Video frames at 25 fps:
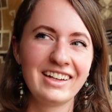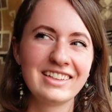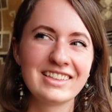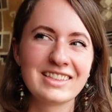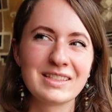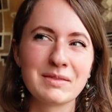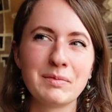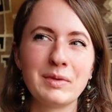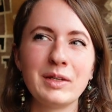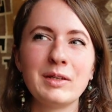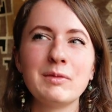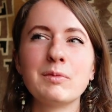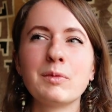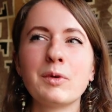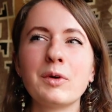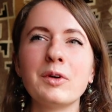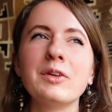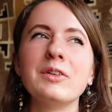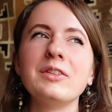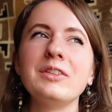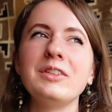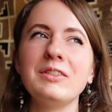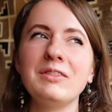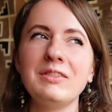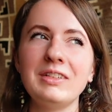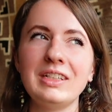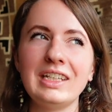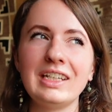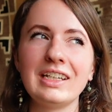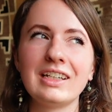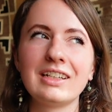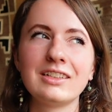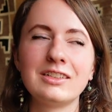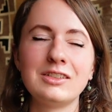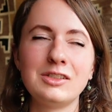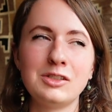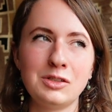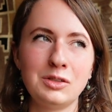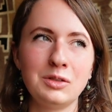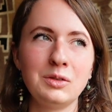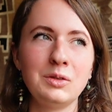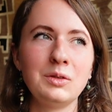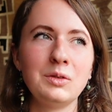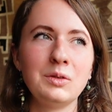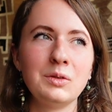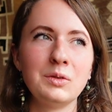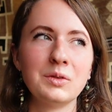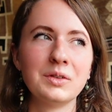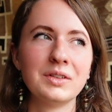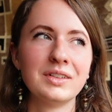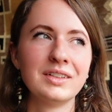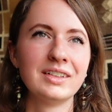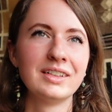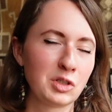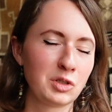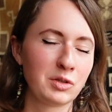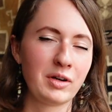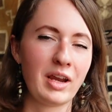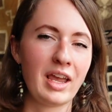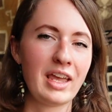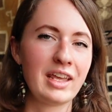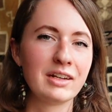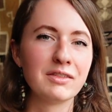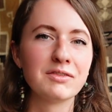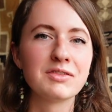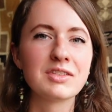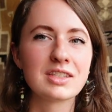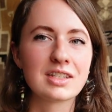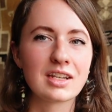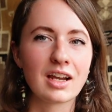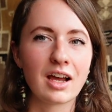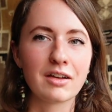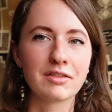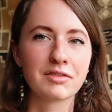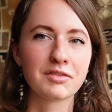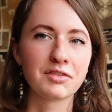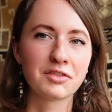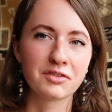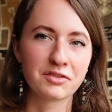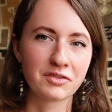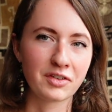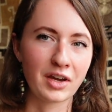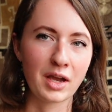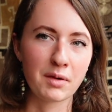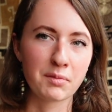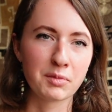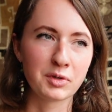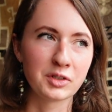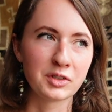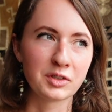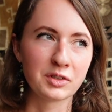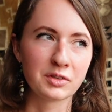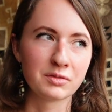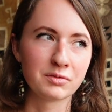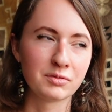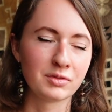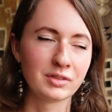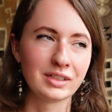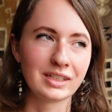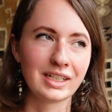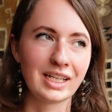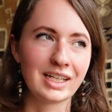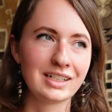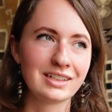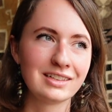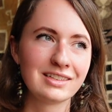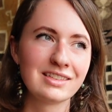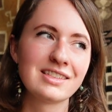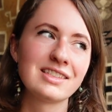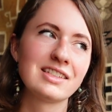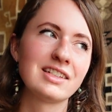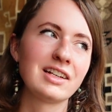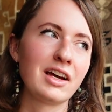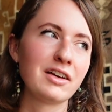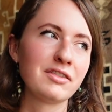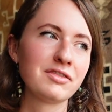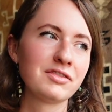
it's a bit more unique to creative stuff, fiber related stuff.